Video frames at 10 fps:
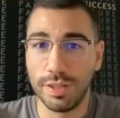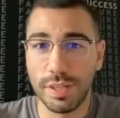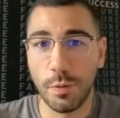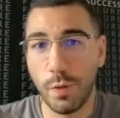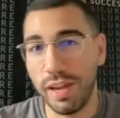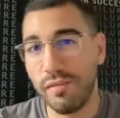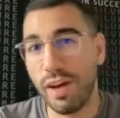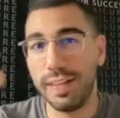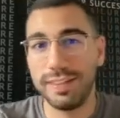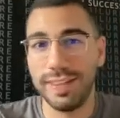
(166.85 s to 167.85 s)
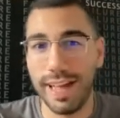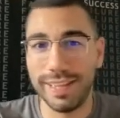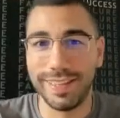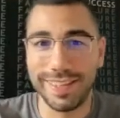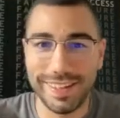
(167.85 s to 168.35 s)
So we invite
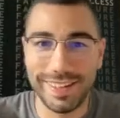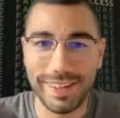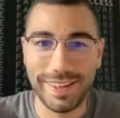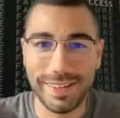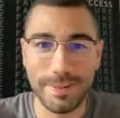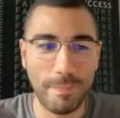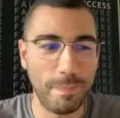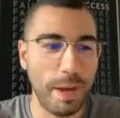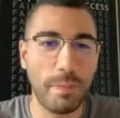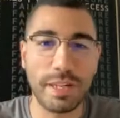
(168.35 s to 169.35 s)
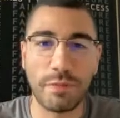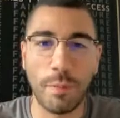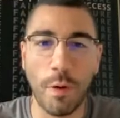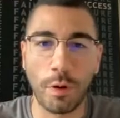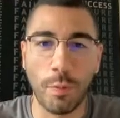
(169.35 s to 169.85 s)
other members from
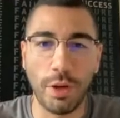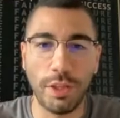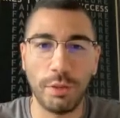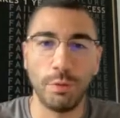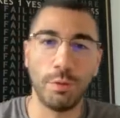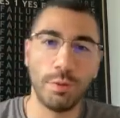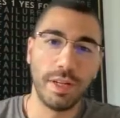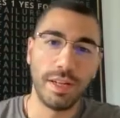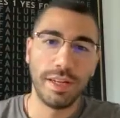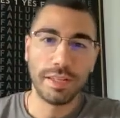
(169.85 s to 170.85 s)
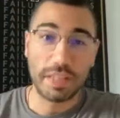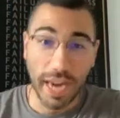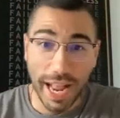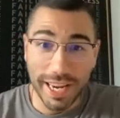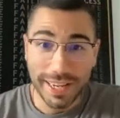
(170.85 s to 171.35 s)
our community to
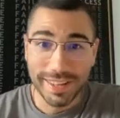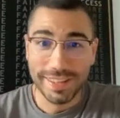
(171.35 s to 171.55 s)
try.